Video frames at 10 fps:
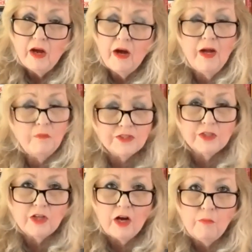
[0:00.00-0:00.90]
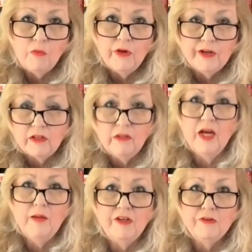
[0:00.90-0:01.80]
I was a tomboy
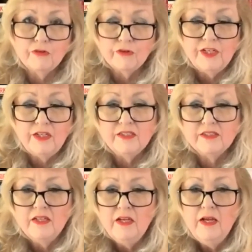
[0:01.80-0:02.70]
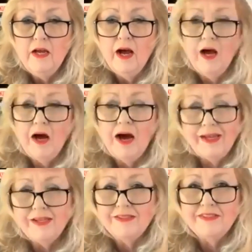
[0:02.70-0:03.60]
climbing trees. I
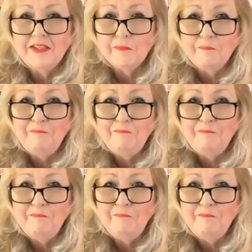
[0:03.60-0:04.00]
can see him.